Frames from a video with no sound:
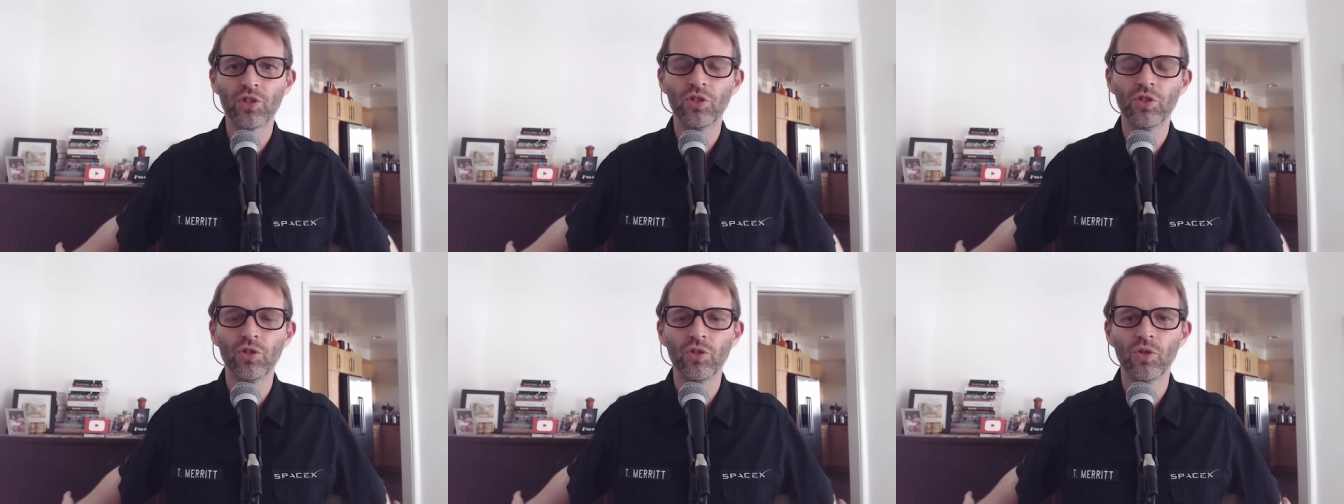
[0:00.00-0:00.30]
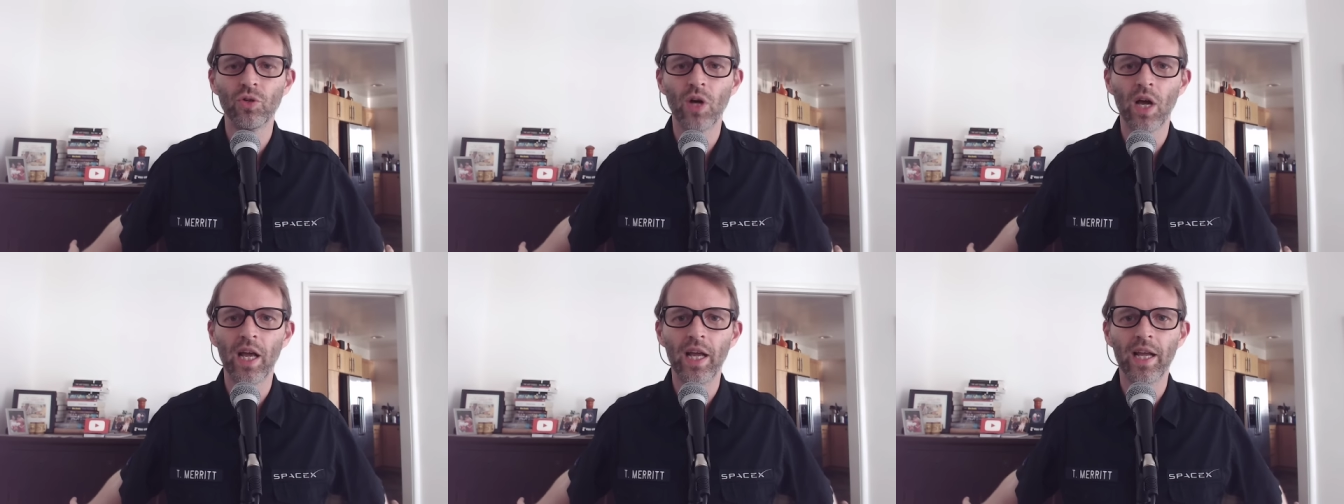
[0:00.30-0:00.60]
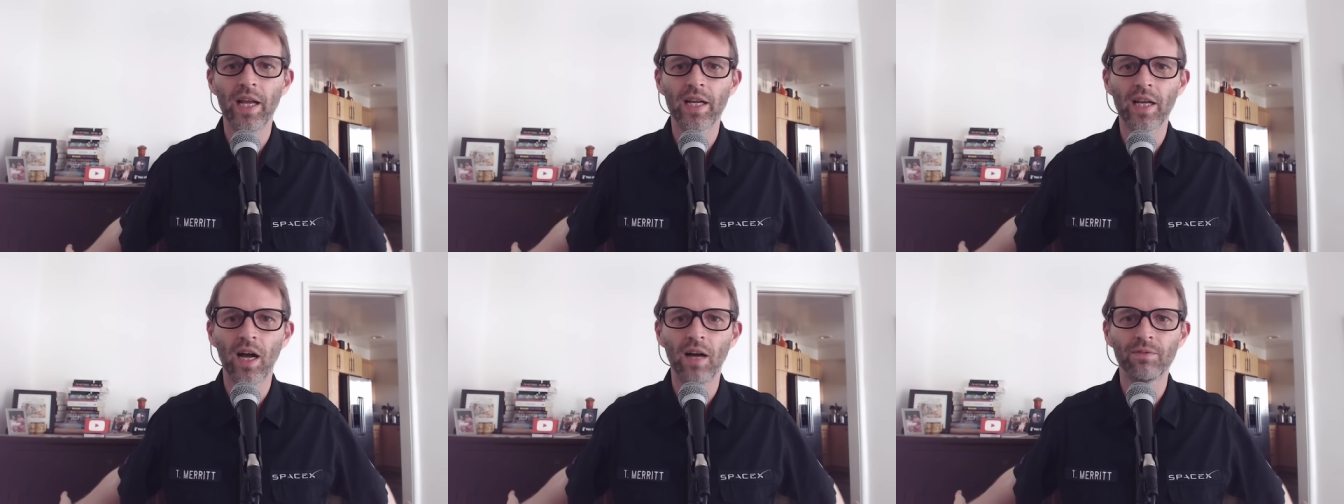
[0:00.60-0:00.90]
to
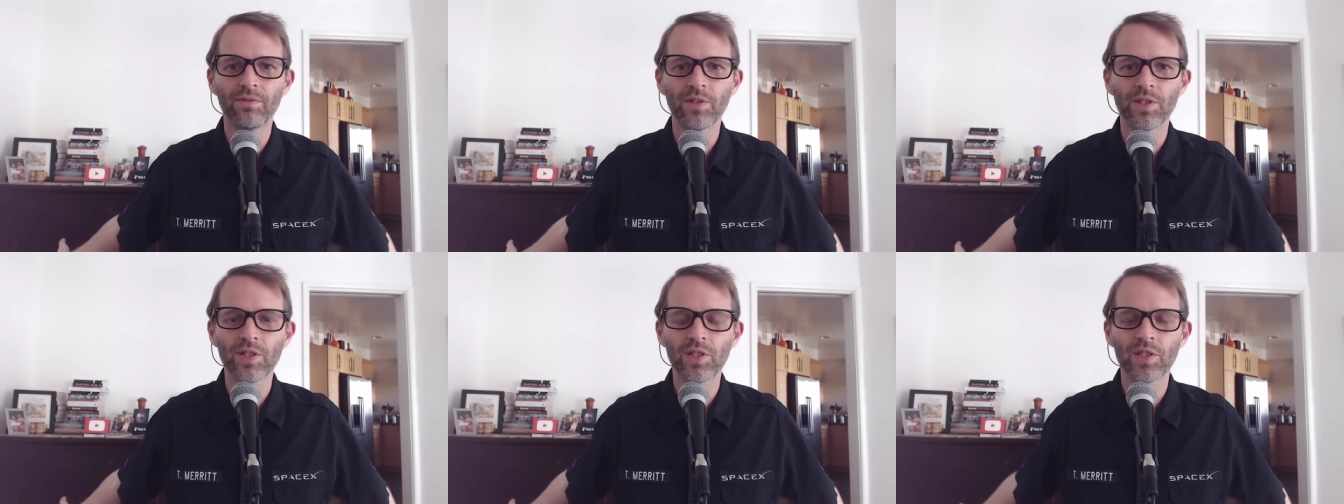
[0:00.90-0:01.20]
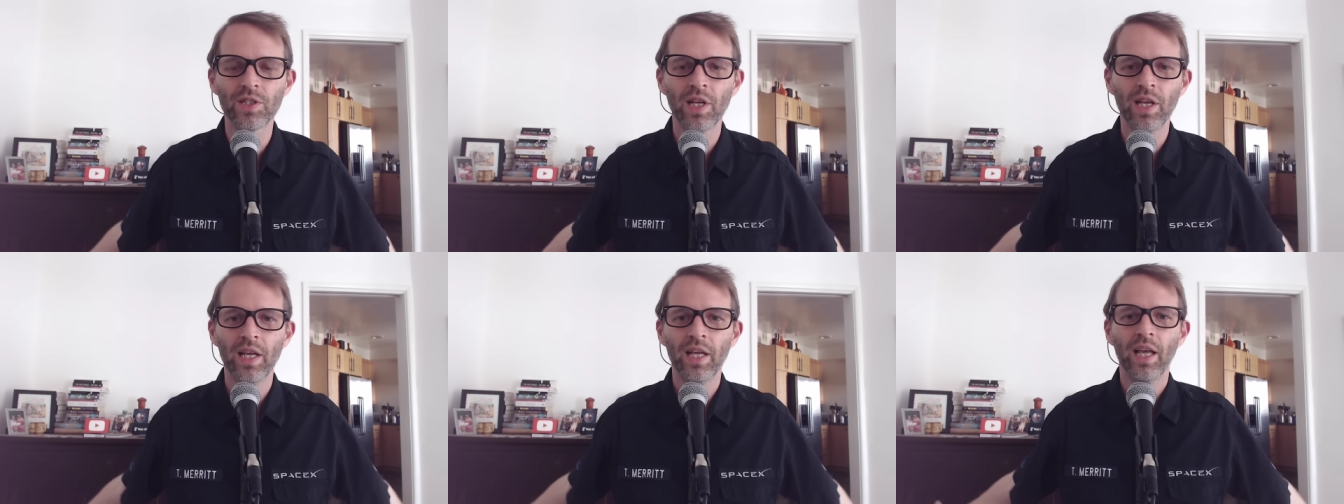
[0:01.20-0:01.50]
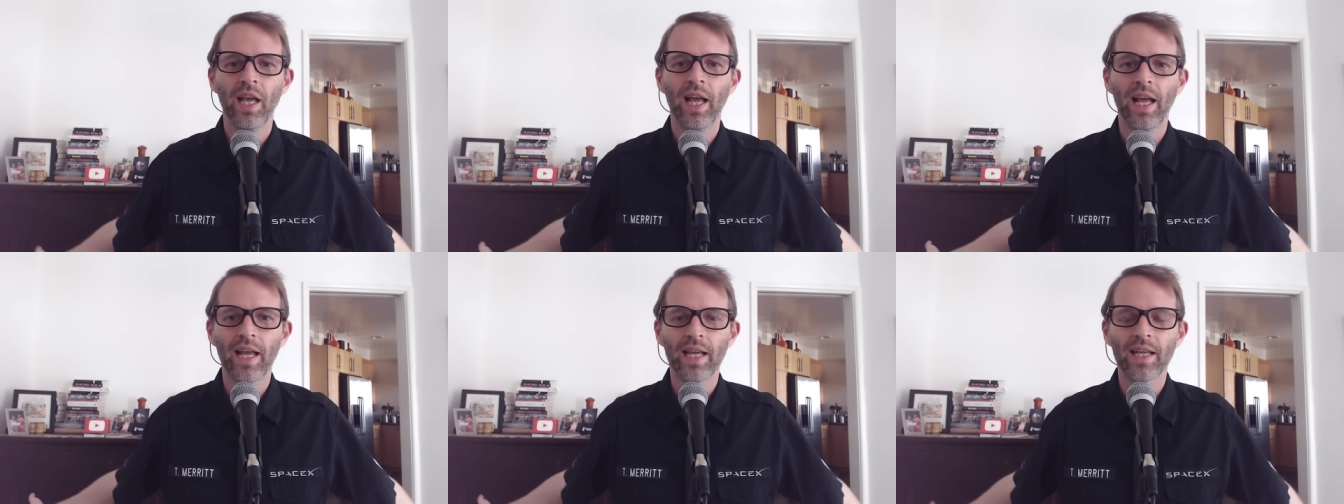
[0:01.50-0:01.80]
a conference
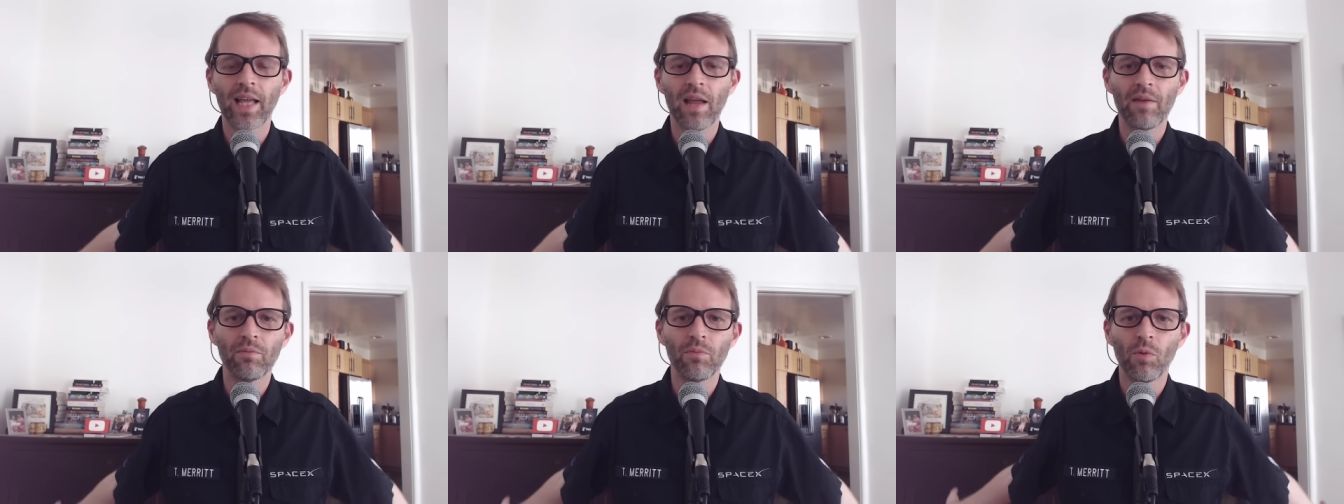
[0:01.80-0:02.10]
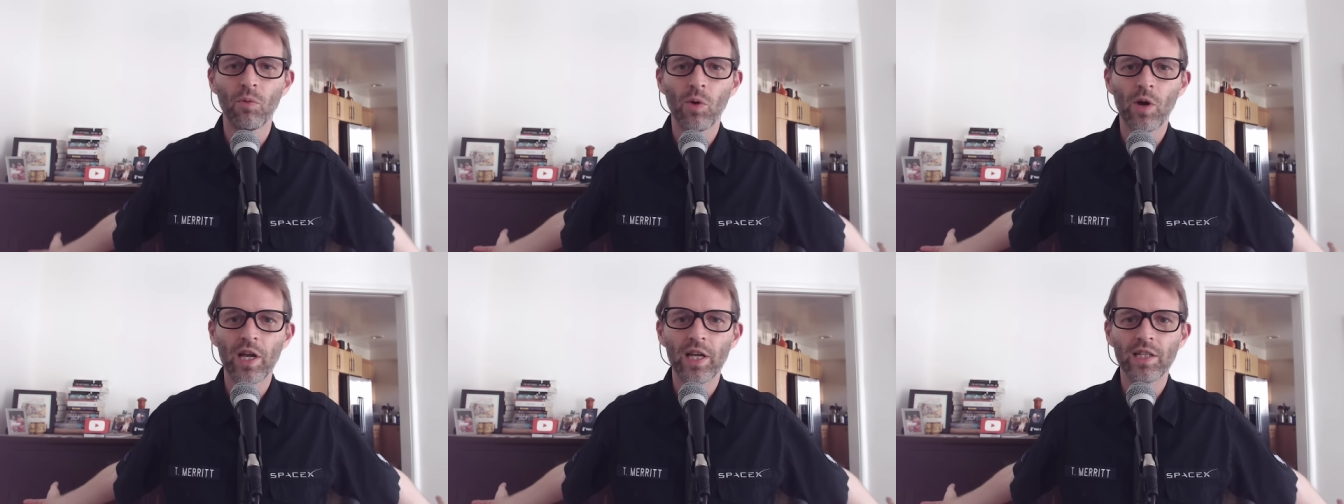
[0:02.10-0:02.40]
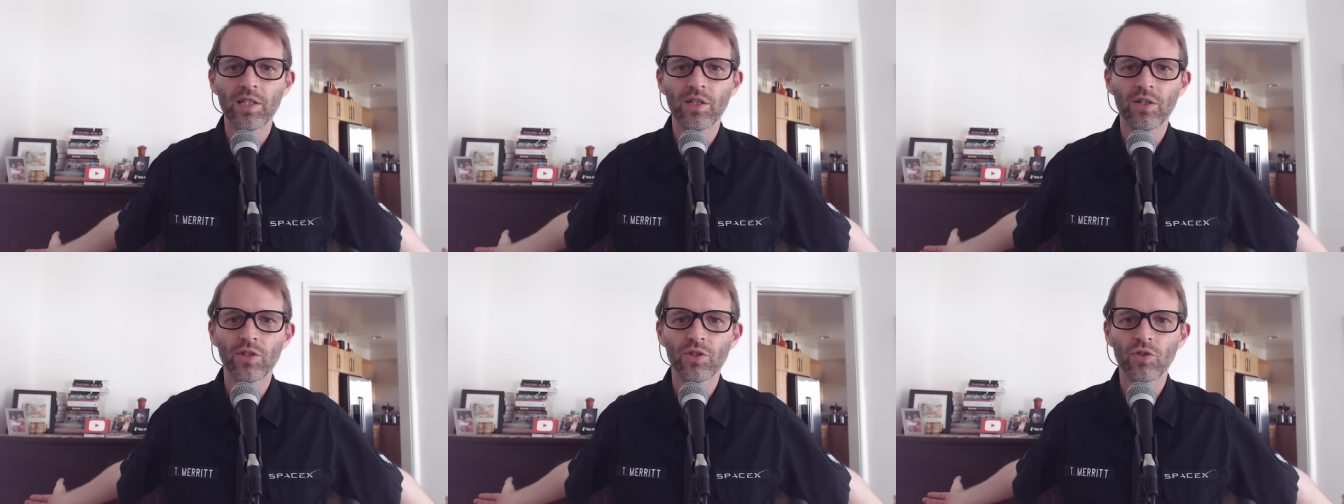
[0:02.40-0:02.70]
and gave them away
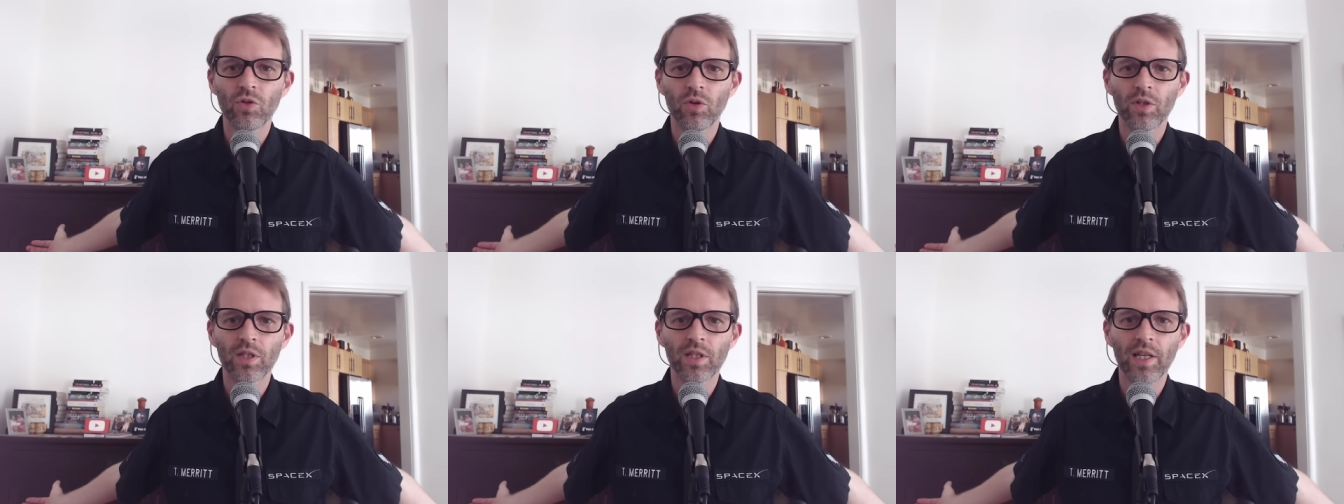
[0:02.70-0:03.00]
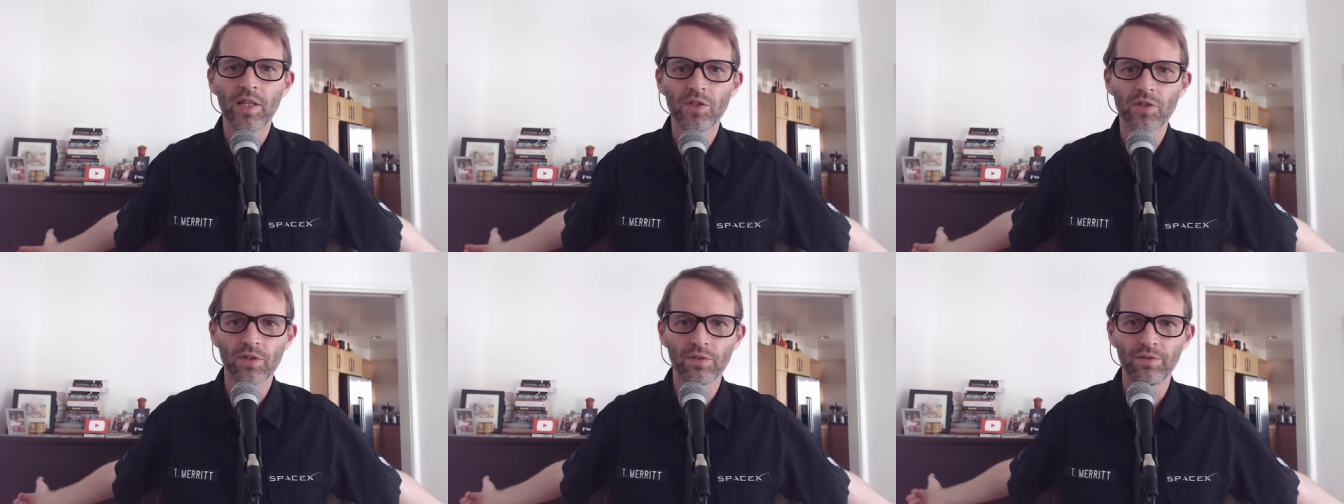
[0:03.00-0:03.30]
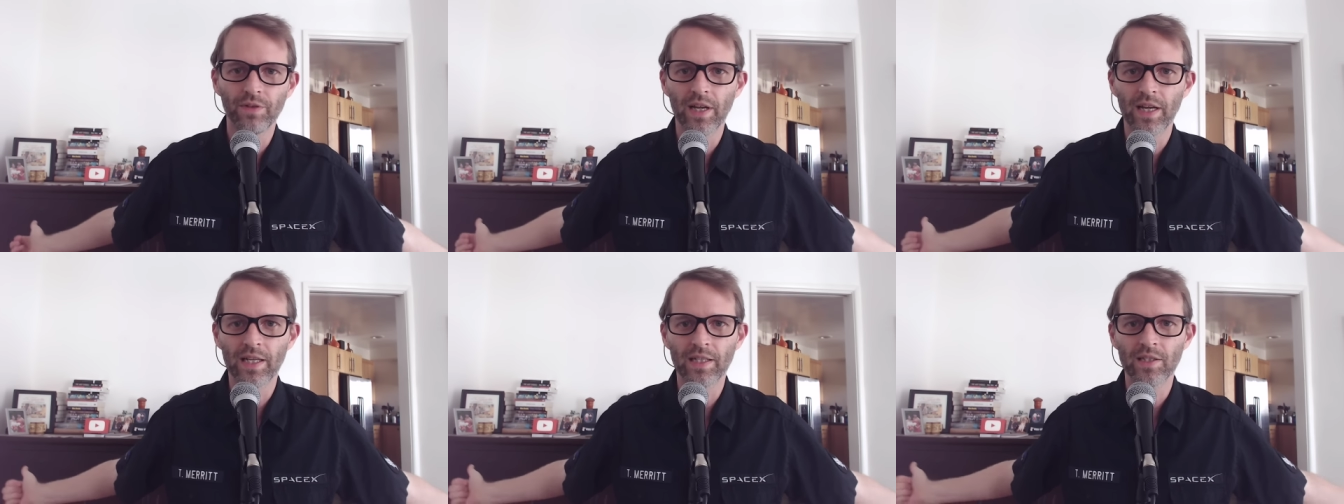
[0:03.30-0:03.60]
to Sword and Laser
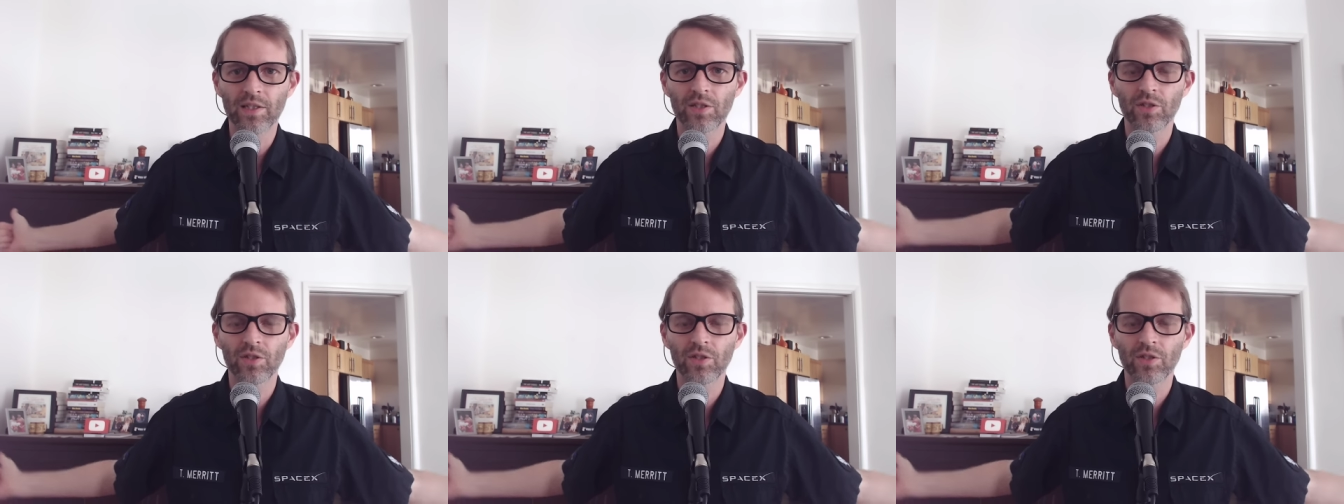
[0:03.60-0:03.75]
fans.